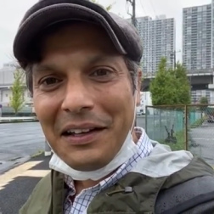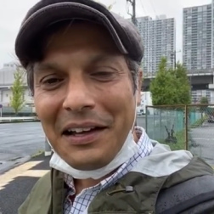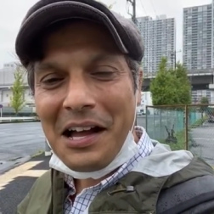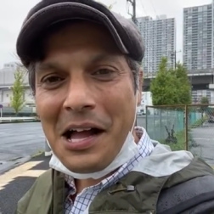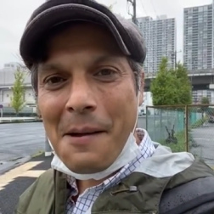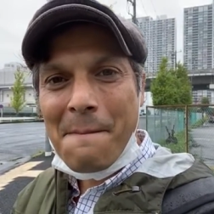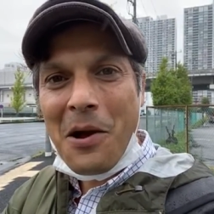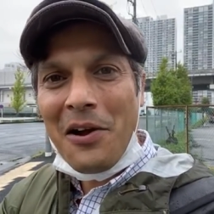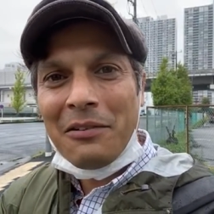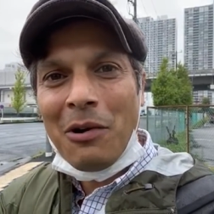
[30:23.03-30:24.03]
All
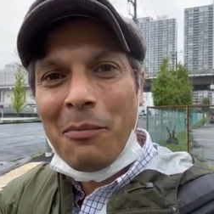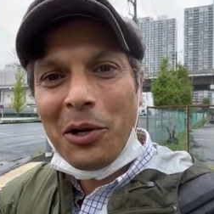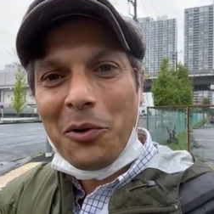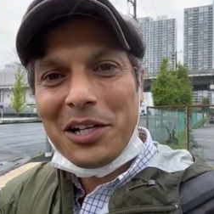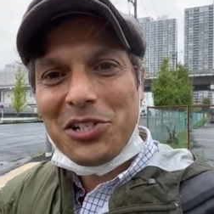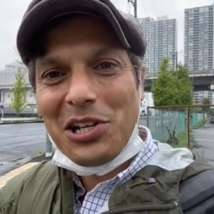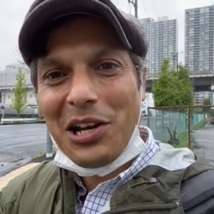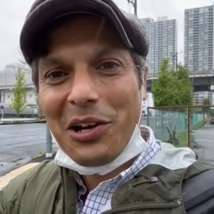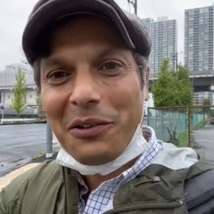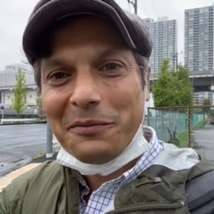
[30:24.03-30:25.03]
right, one more question
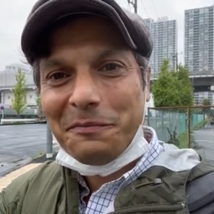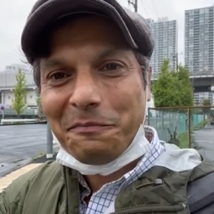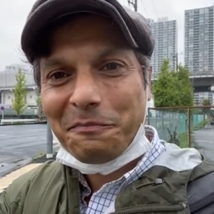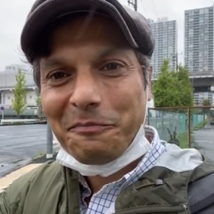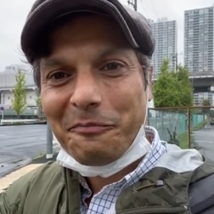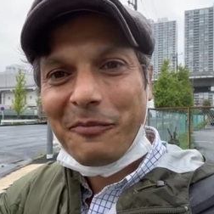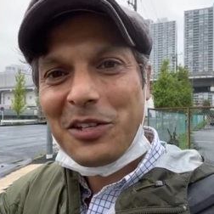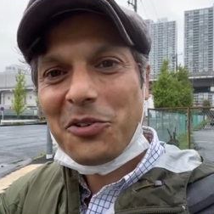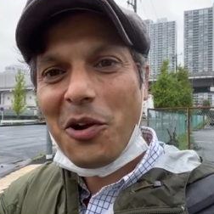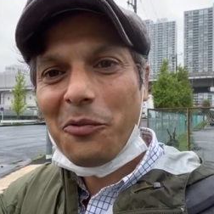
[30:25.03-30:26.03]
here.
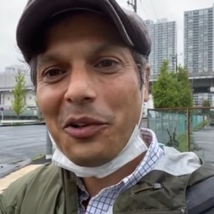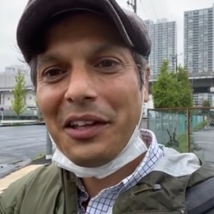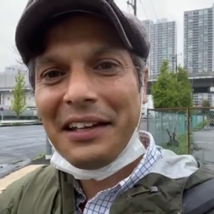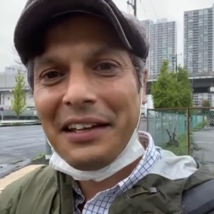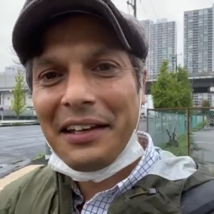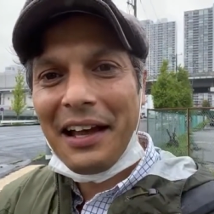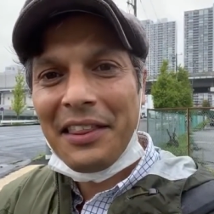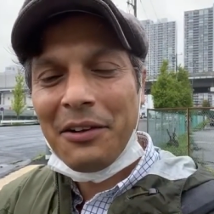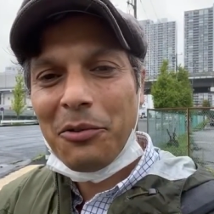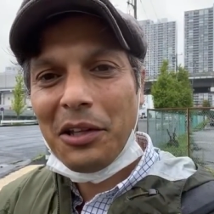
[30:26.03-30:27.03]
These are all really, I
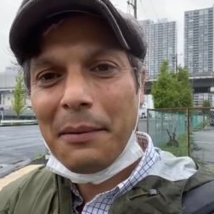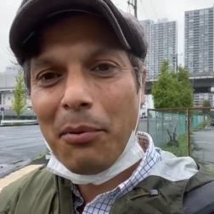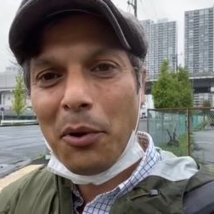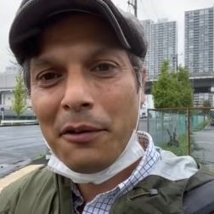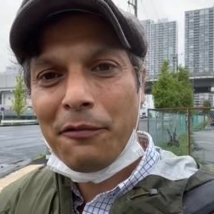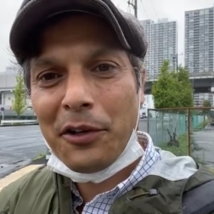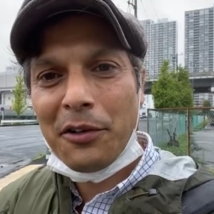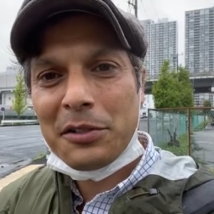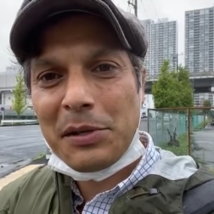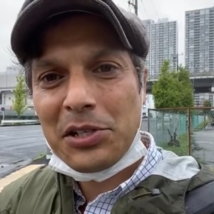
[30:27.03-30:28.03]
think, really important for
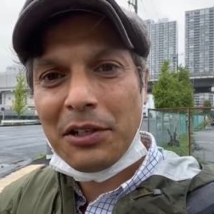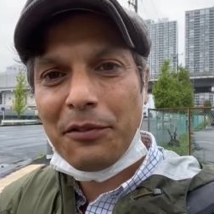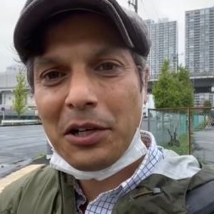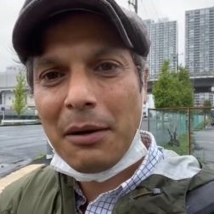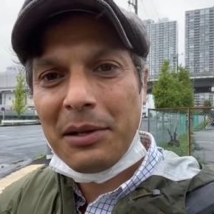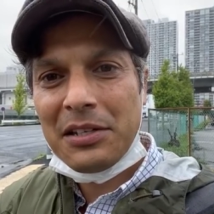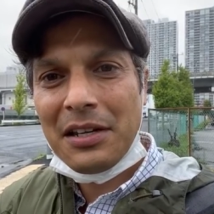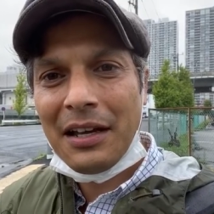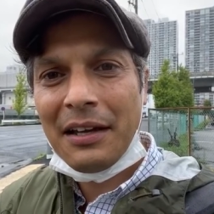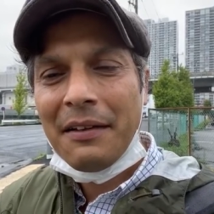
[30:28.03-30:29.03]
you, especially if you're coming.
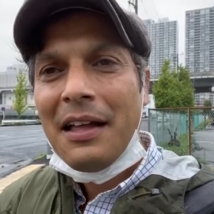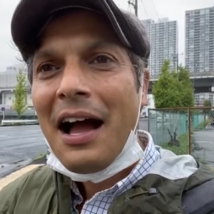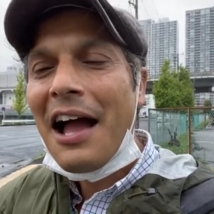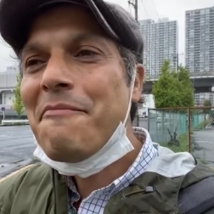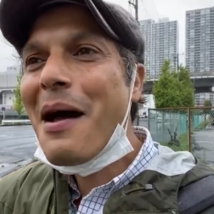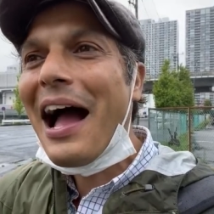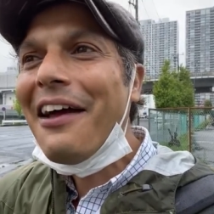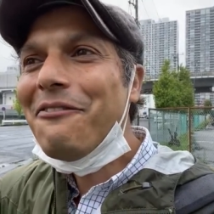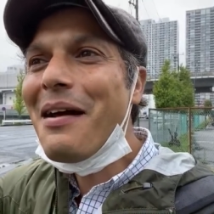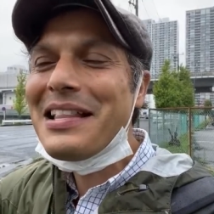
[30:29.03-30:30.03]

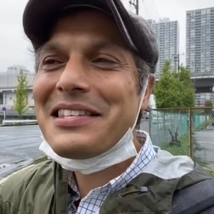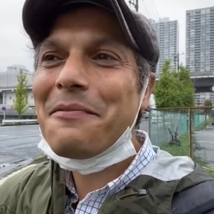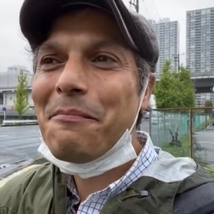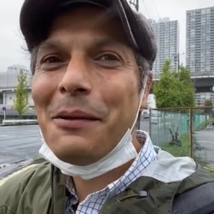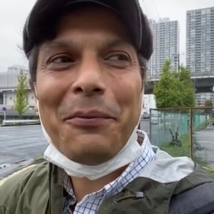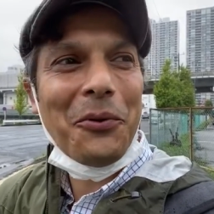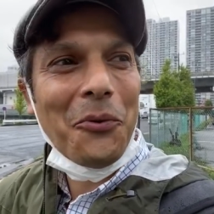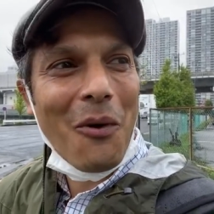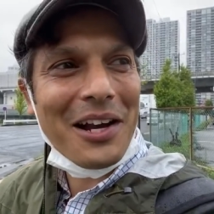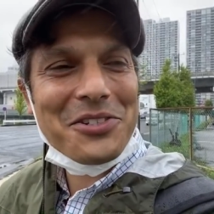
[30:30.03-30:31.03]
I've met some people
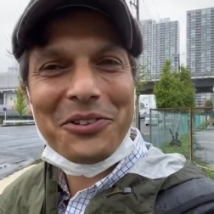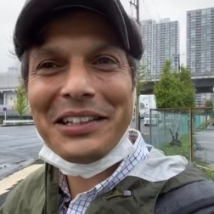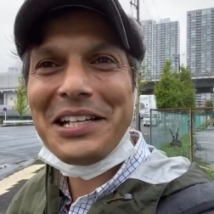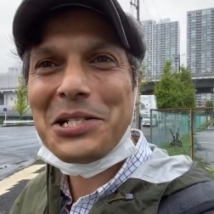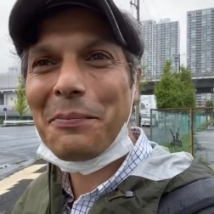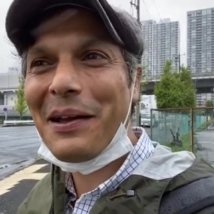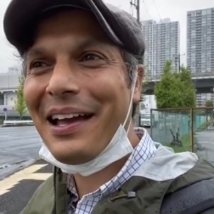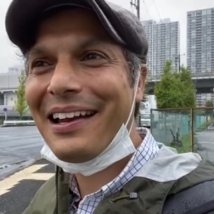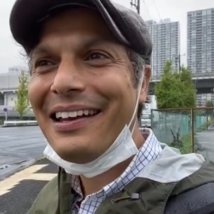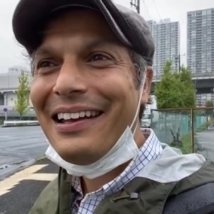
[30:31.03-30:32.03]
who watch only in
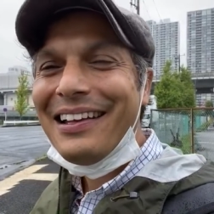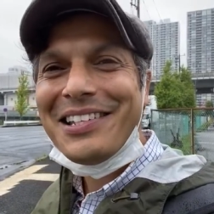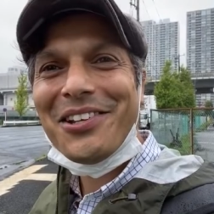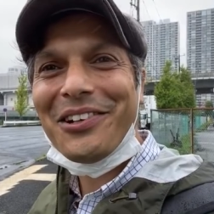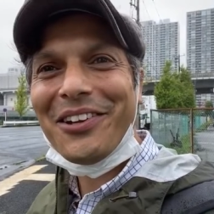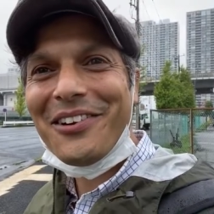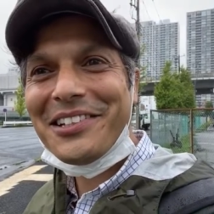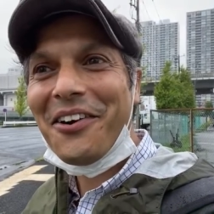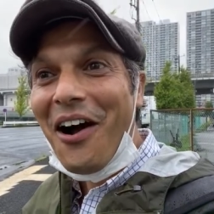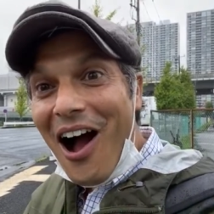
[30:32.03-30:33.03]
Japan too, and they always
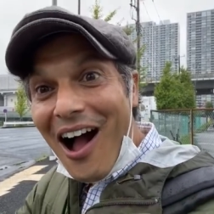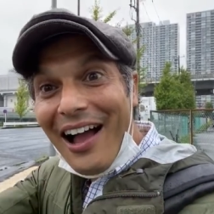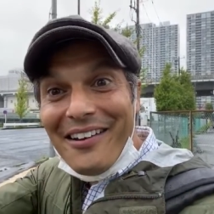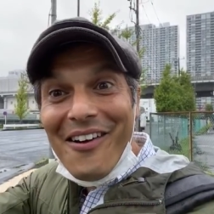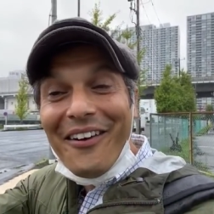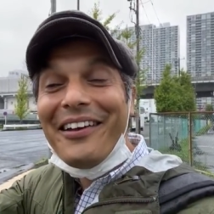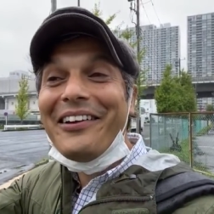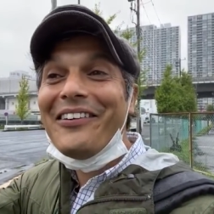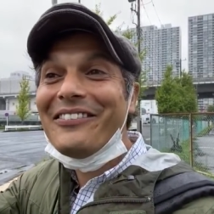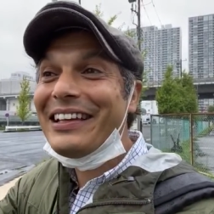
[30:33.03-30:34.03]
go, "I know
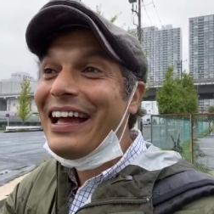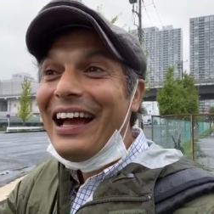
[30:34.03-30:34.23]
you." I'm like,